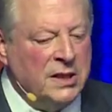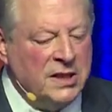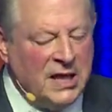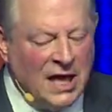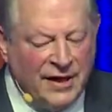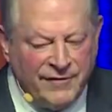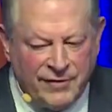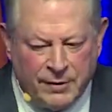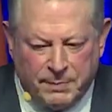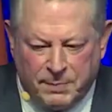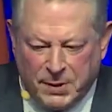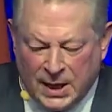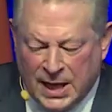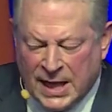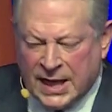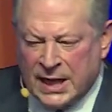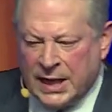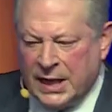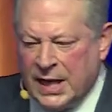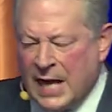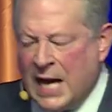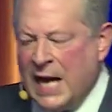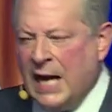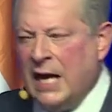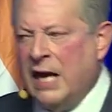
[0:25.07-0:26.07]
David Blood
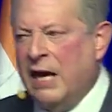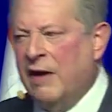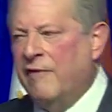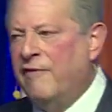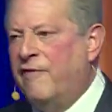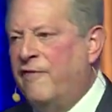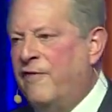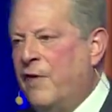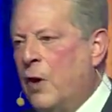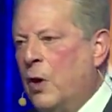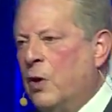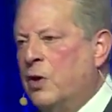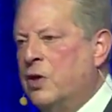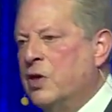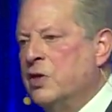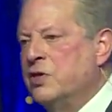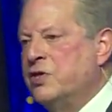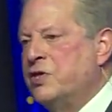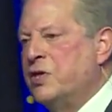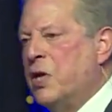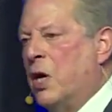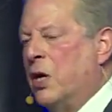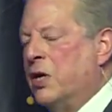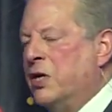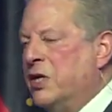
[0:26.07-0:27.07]
and I have
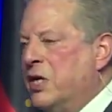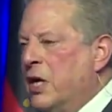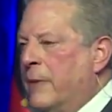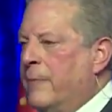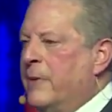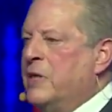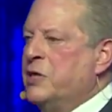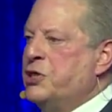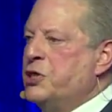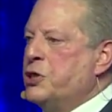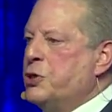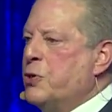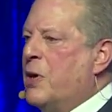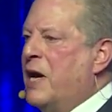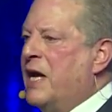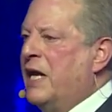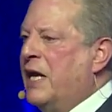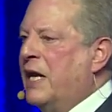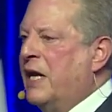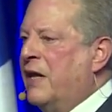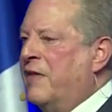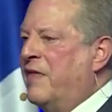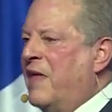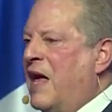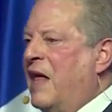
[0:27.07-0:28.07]
focused on
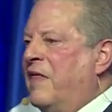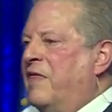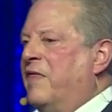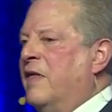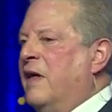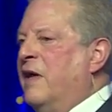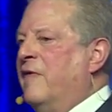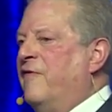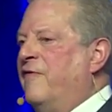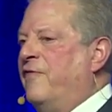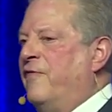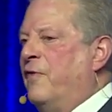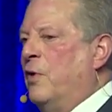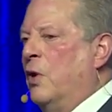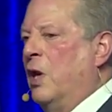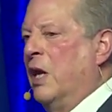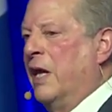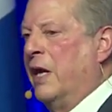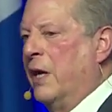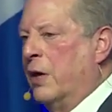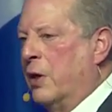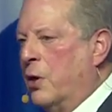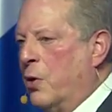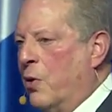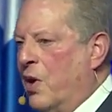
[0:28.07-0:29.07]
demonstrating that the
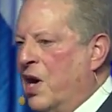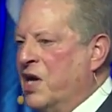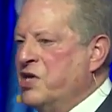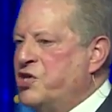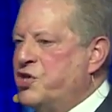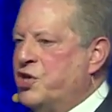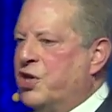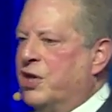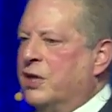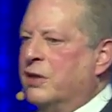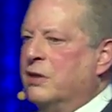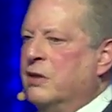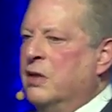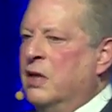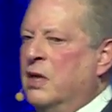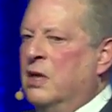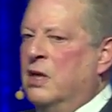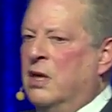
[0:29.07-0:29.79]
full integration